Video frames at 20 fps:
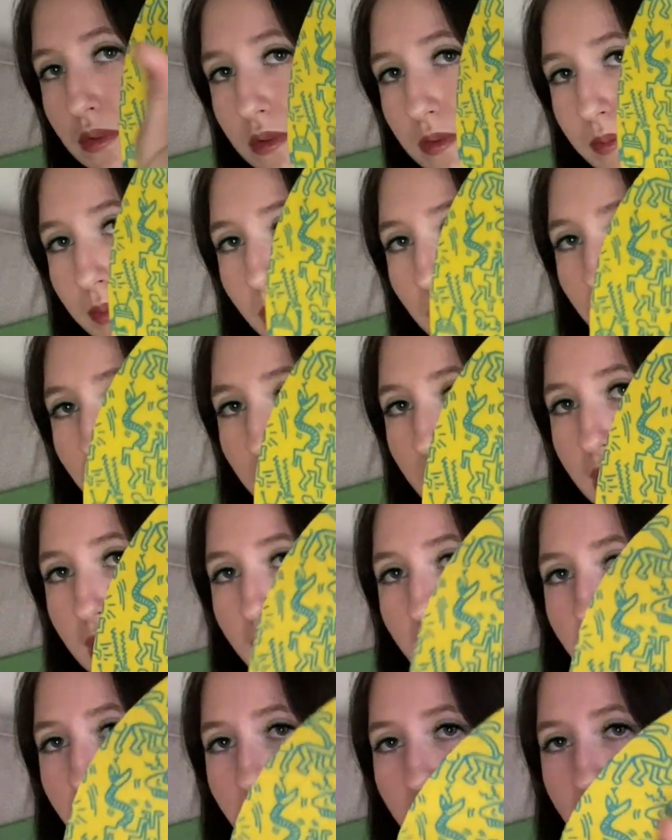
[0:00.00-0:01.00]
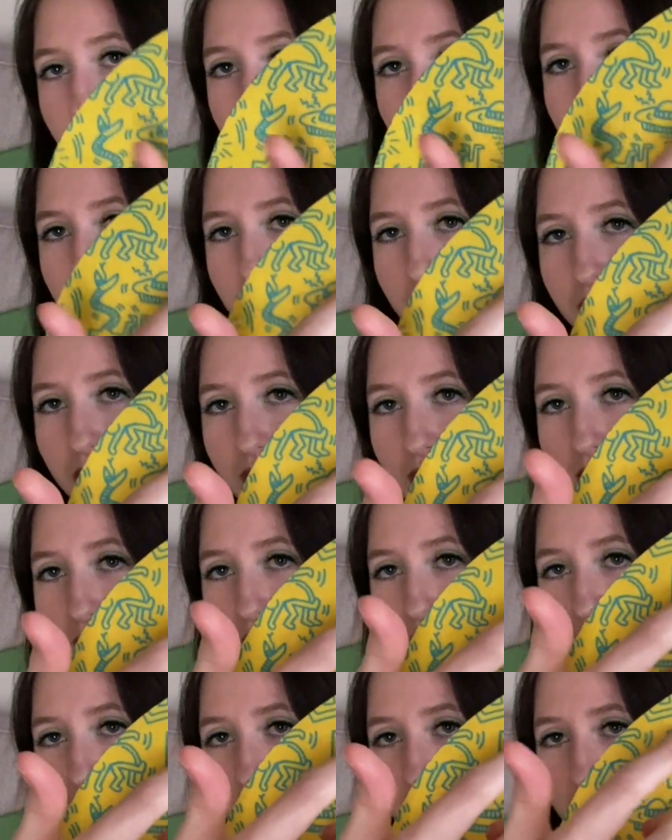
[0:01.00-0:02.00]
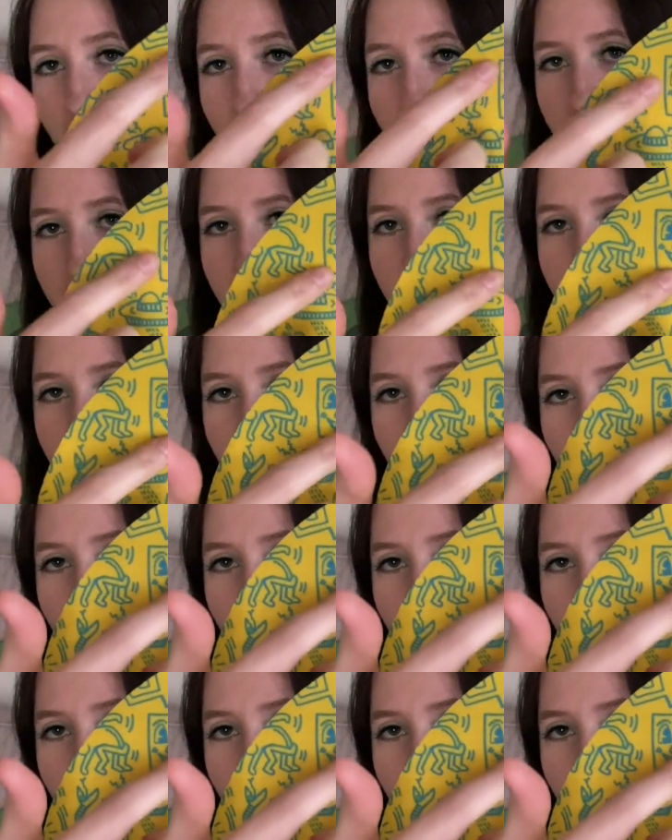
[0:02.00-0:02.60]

But we have this little